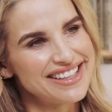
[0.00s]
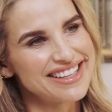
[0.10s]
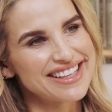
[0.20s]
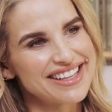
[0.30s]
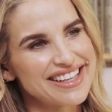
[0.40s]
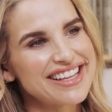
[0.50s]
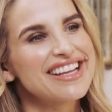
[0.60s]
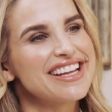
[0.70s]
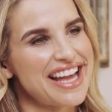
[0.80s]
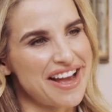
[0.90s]
You say you've
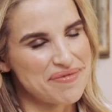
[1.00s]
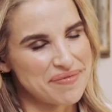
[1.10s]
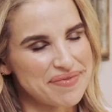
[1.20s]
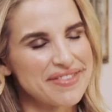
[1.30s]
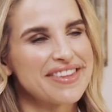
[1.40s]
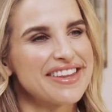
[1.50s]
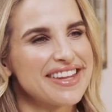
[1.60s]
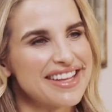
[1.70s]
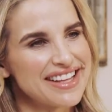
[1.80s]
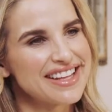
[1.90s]
literally yeah. got it down
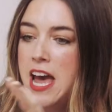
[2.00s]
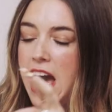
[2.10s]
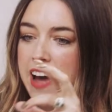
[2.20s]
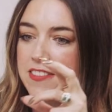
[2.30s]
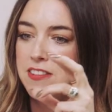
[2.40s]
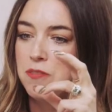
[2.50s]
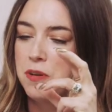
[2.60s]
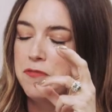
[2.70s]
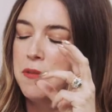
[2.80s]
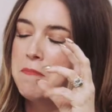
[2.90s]
now. And
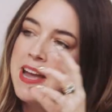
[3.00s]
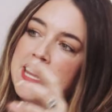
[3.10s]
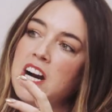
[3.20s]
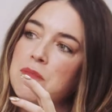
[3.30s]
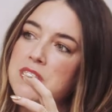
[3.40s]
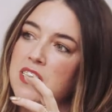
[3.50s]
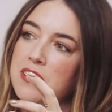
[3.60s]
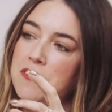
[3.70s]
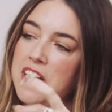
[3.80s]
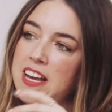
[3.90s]
with the makeup side
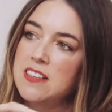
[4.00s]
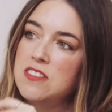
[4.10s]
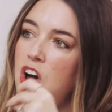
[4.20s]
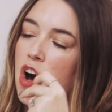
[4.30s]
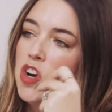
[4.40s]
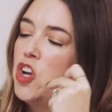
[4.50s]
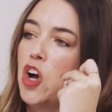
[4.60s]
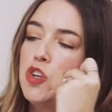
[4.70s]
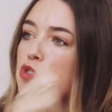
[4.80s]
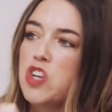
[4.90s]
of things,
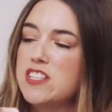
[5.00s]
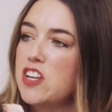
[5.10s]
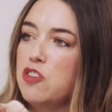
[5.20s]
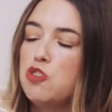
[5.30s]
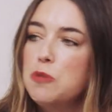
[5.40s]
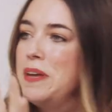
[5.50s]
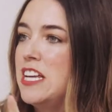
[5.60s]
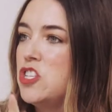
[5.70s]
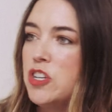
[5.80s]
are you just like two minutes?